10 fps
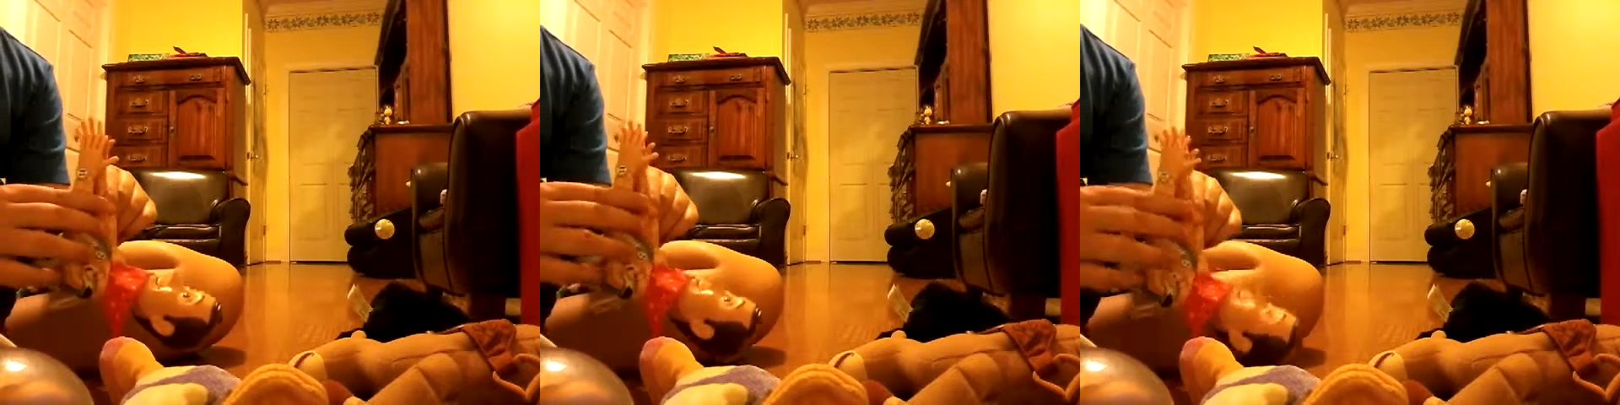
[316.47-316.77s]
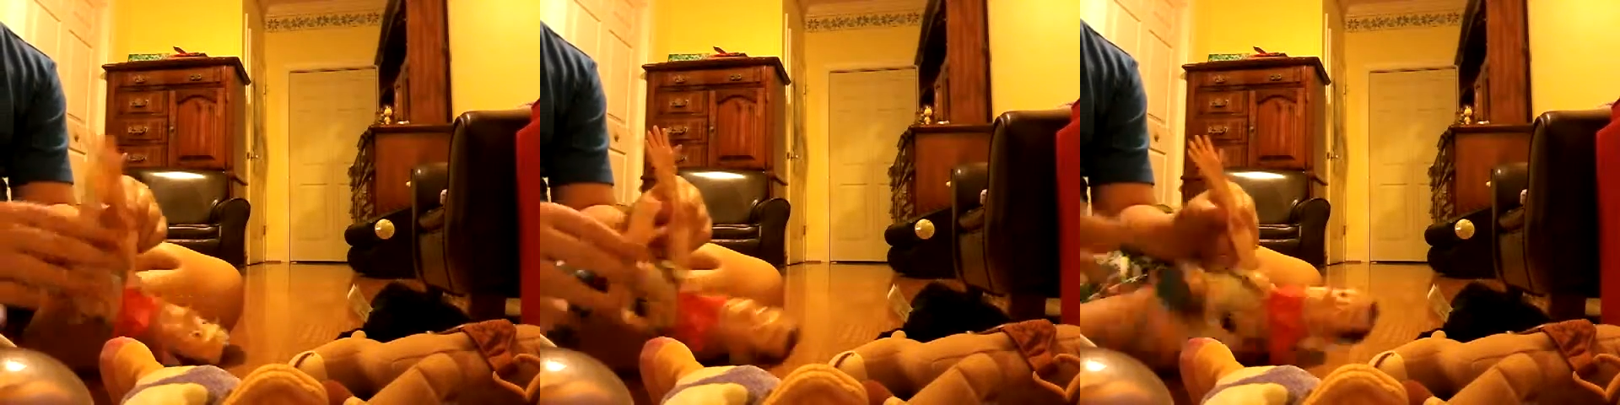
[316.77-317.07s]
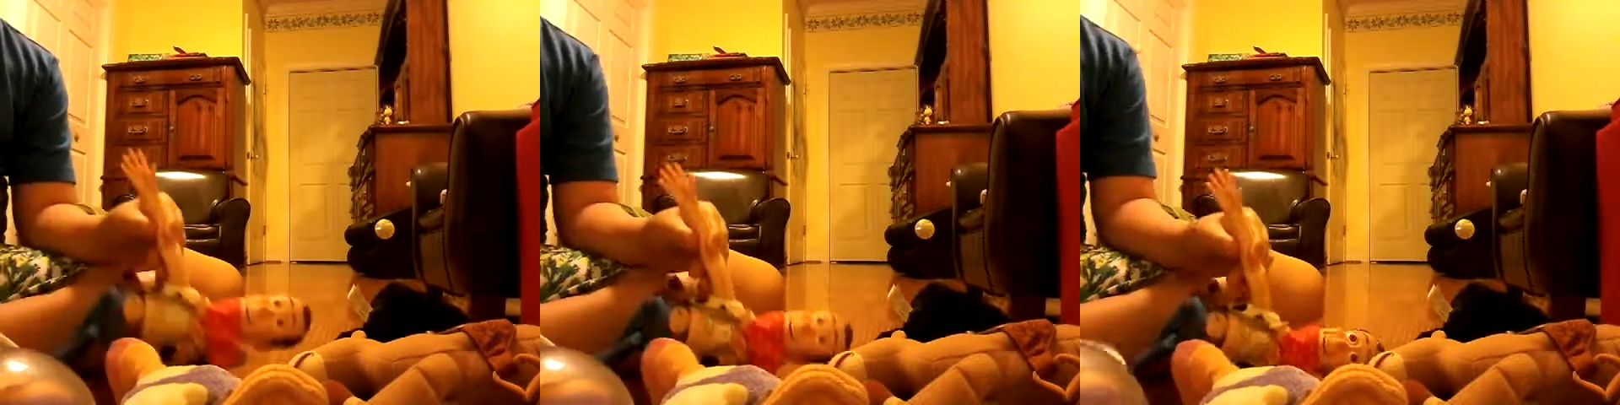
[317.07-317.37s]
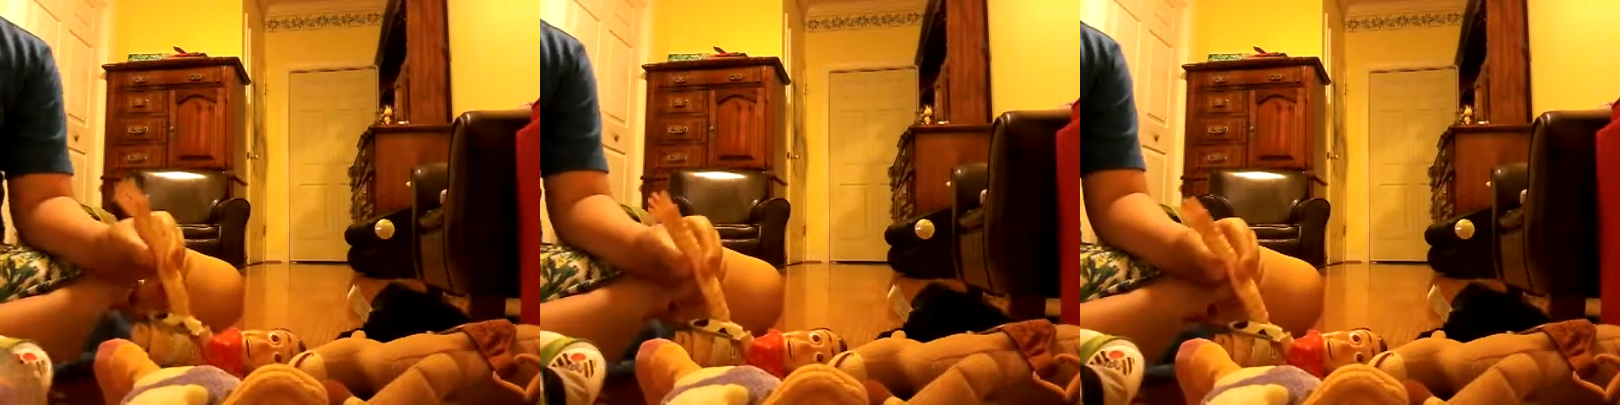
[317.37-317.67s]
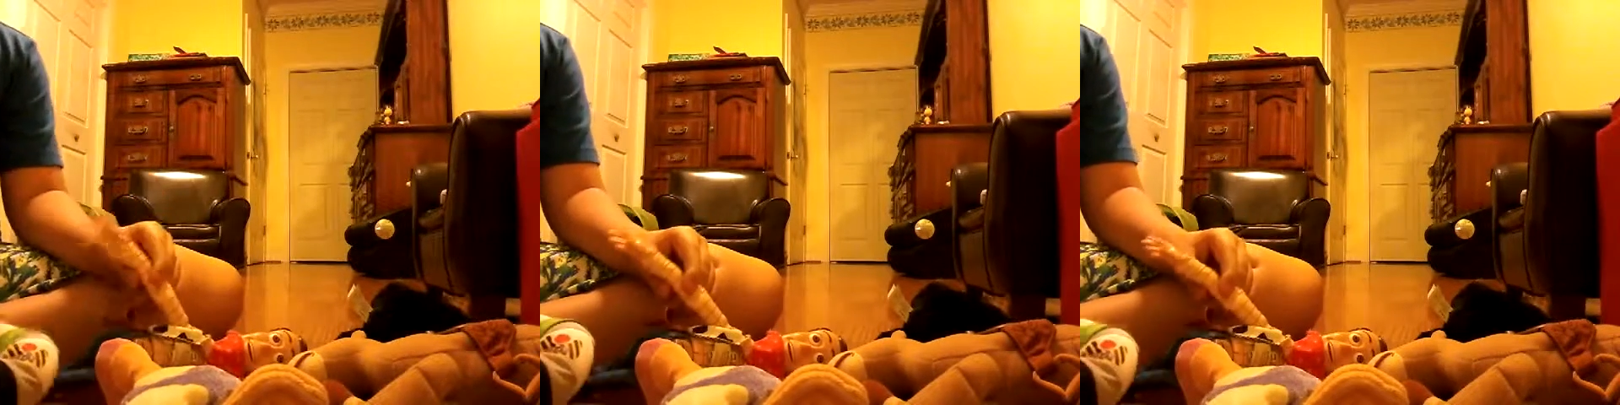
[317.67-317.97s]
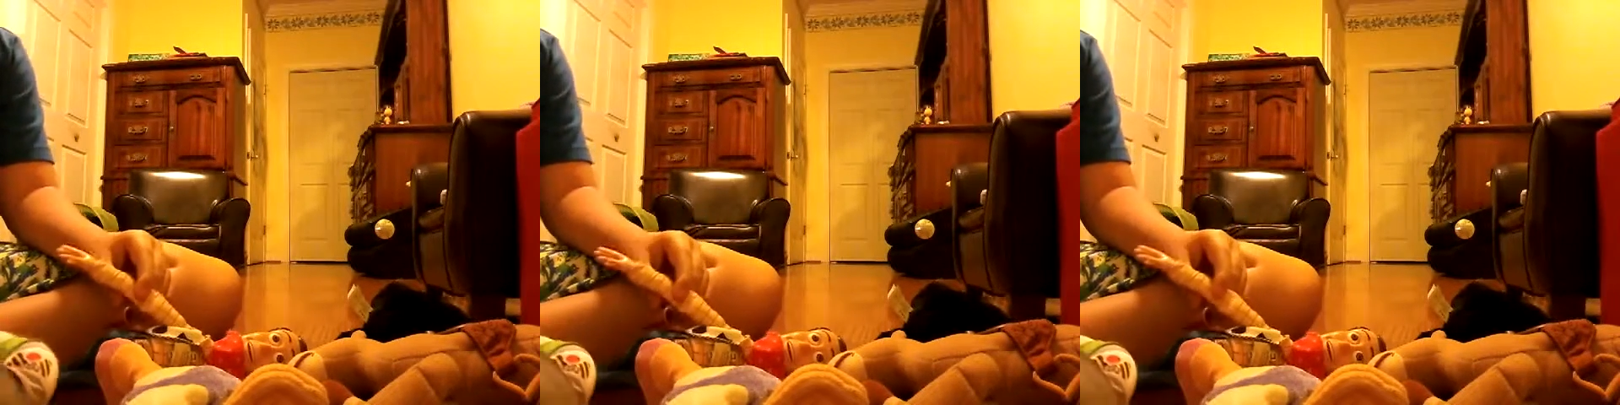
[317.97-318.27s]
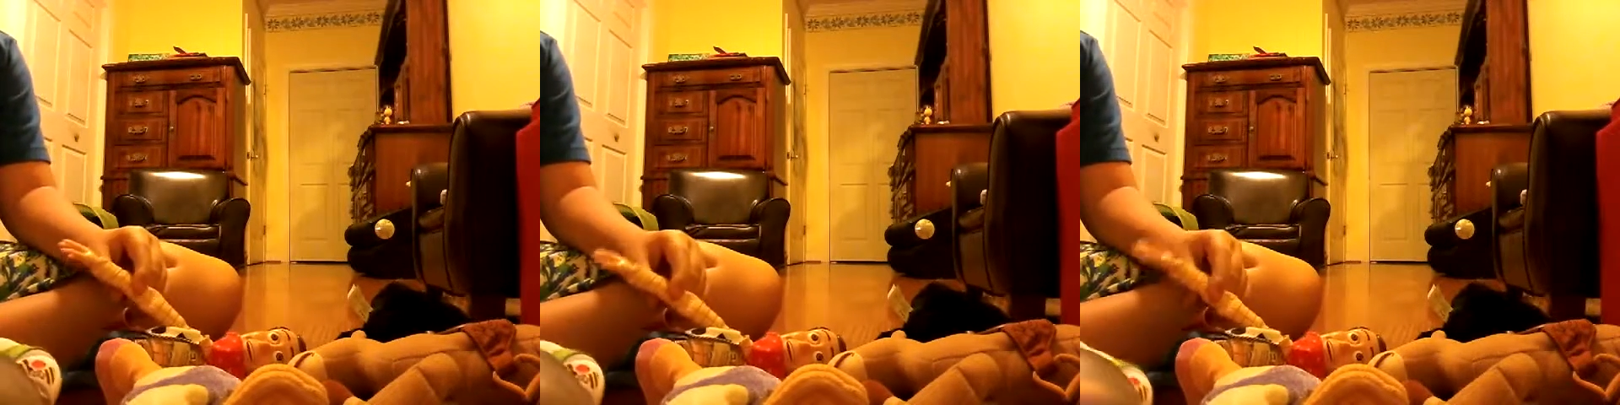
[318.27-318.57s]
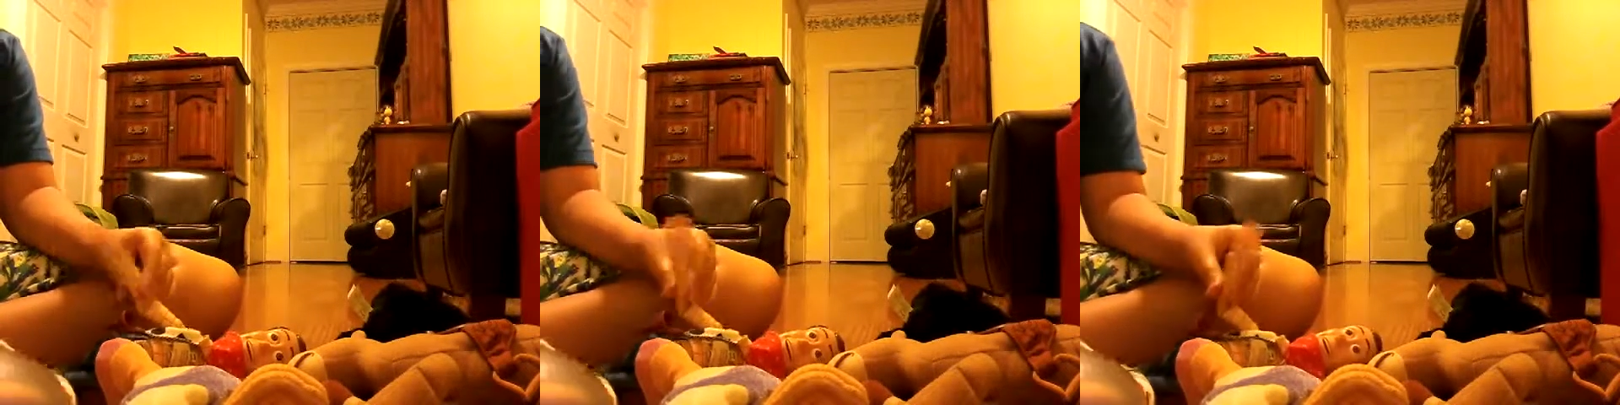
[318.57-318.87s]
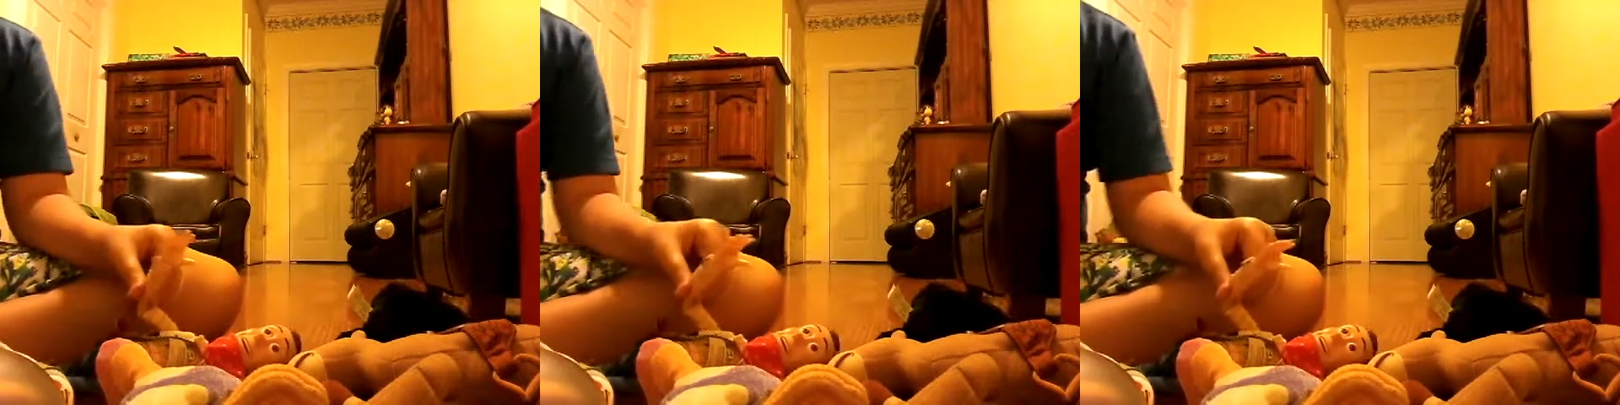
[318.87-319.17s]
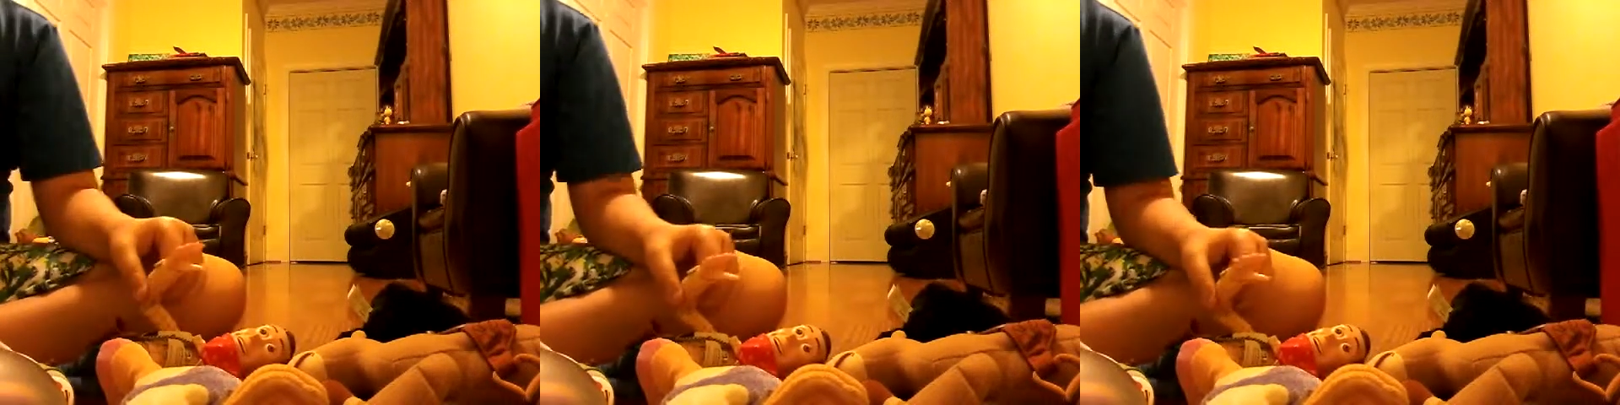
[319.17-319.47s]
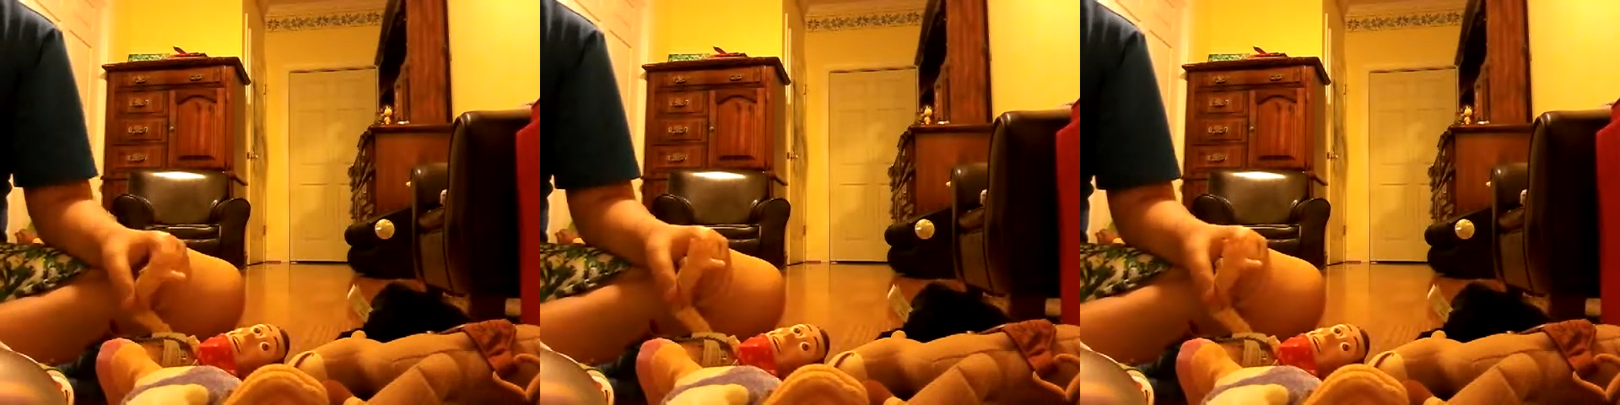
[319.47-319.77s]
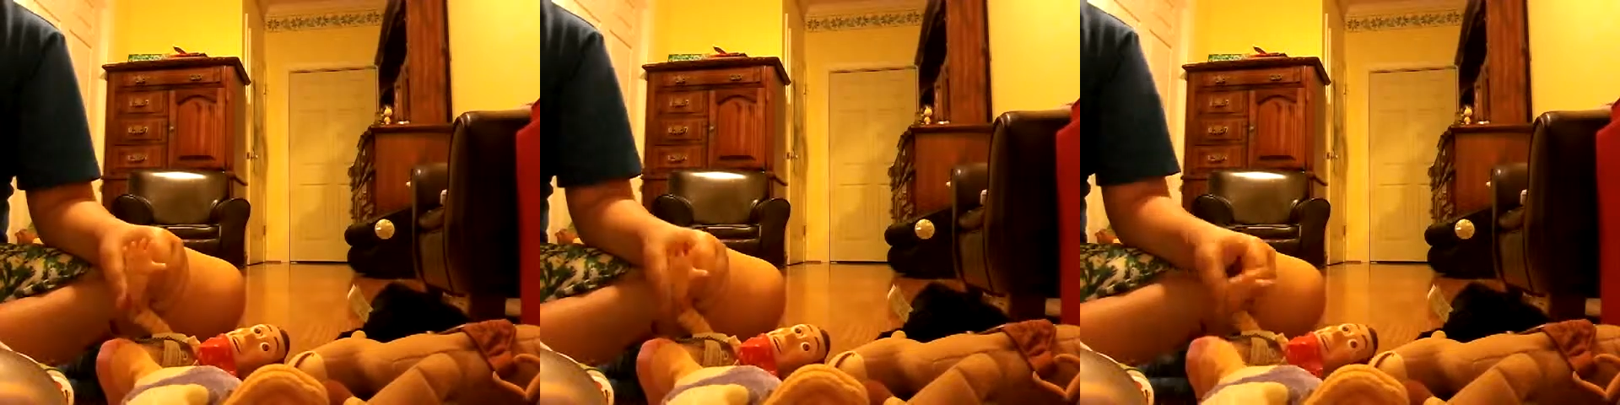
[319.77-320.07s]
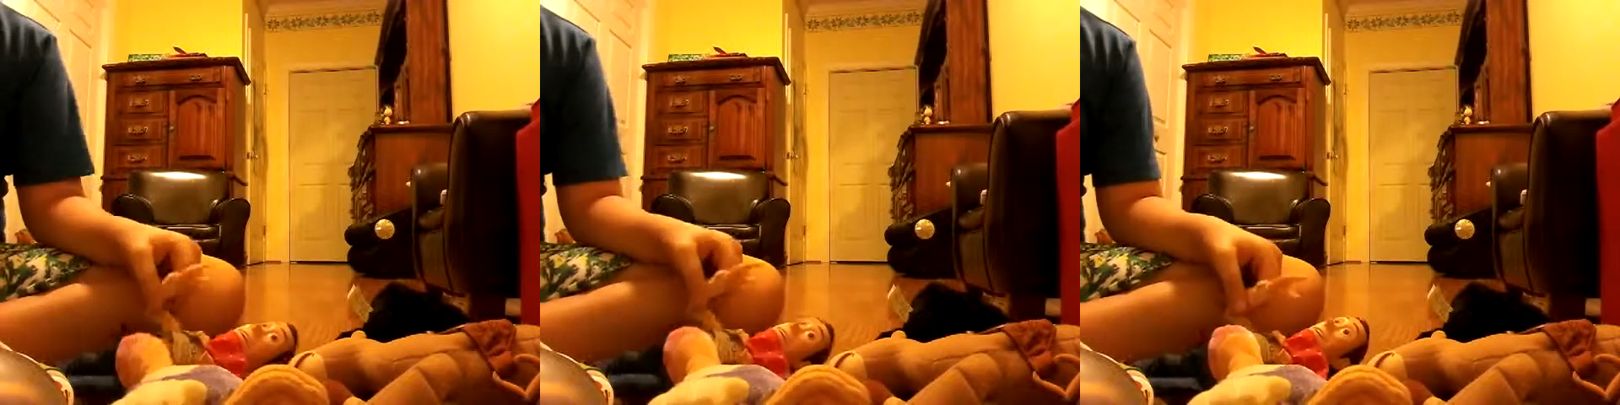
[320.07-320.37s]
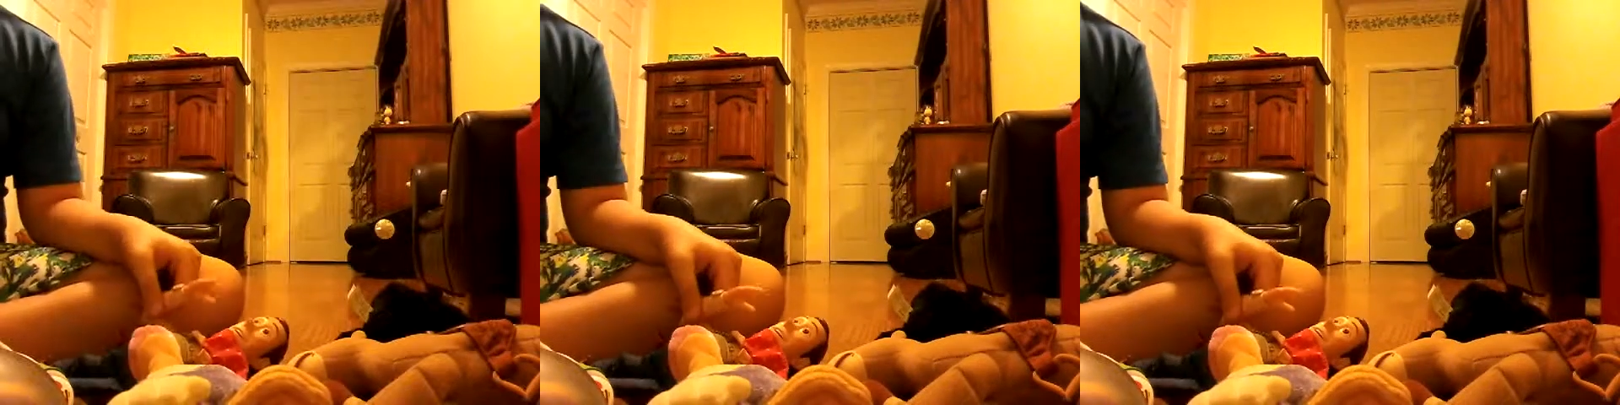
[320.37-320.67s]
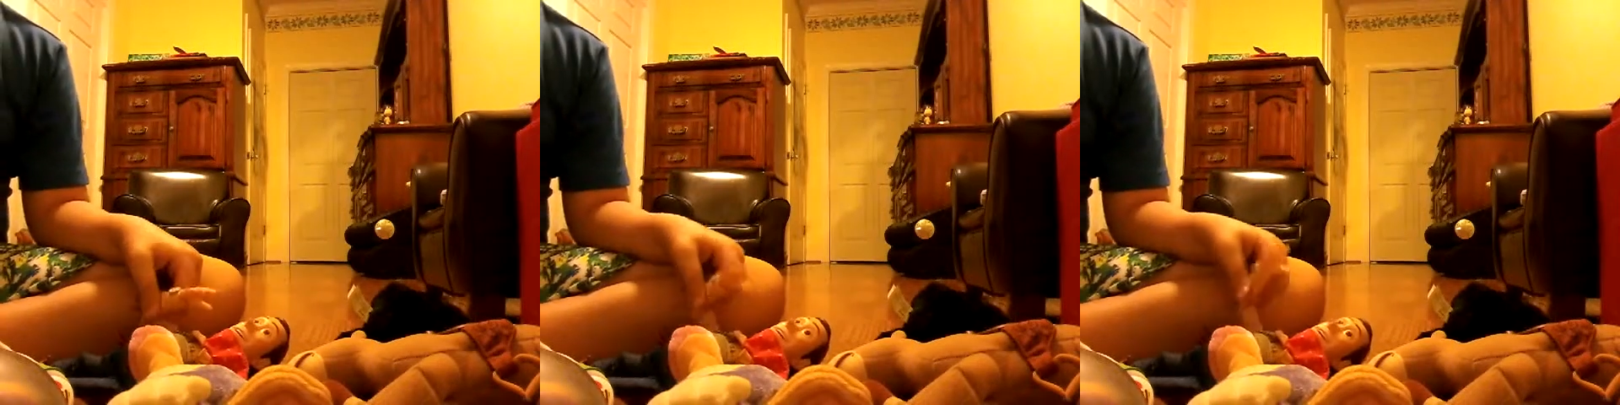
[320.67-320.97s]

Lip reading: Nobody's mouth can be seen.